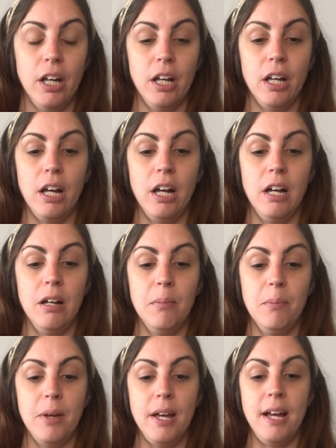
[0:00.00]

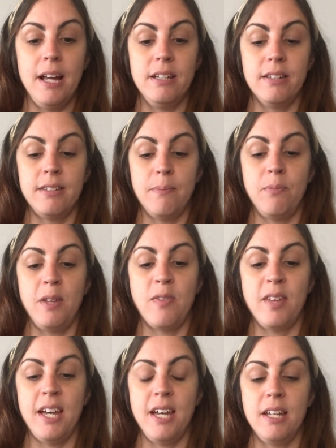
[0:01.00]
and is something
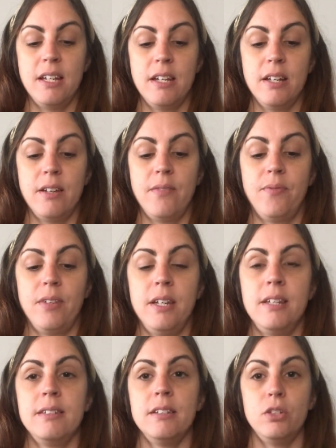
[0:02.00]
that
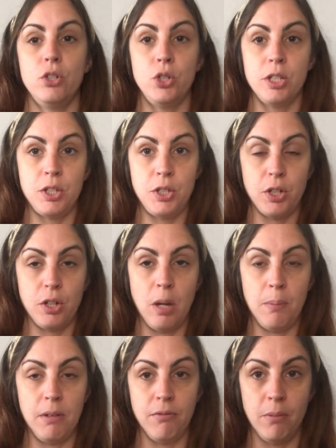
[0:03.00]
isn't just
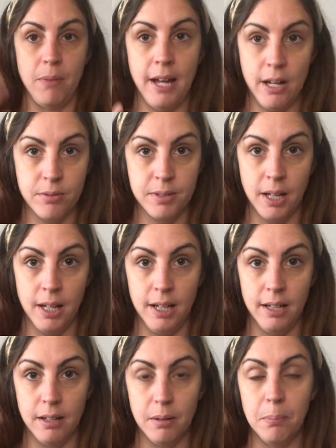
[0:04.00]
coming from the
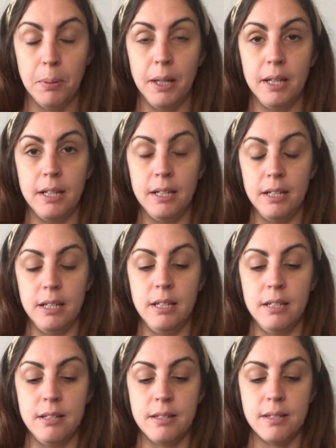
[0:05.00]
outside, but it
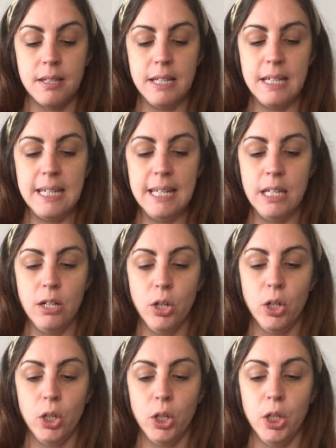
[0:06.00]
is in
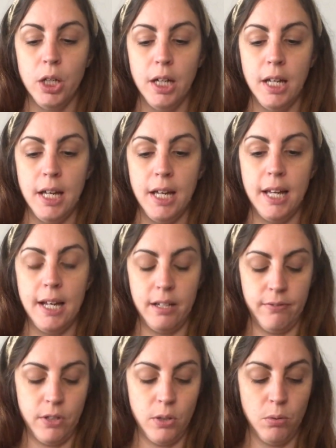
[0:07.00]
her. And
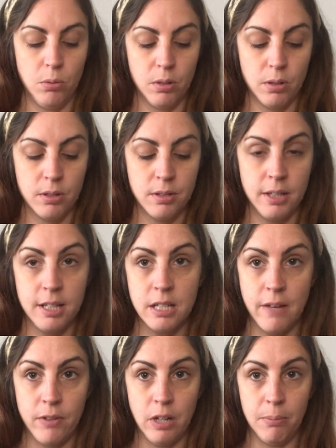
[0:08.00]
if you slice
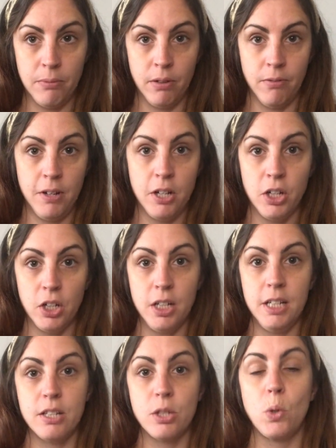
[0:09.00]
off the top of her finger,
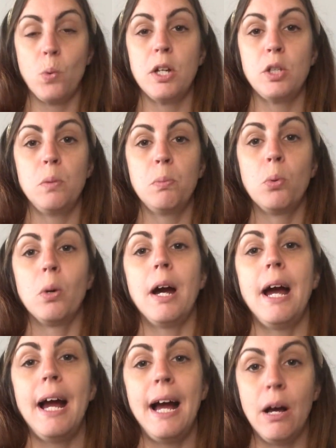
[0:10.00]
it's going to pour
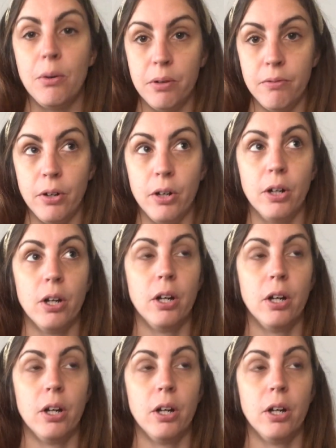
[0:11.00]
out of her,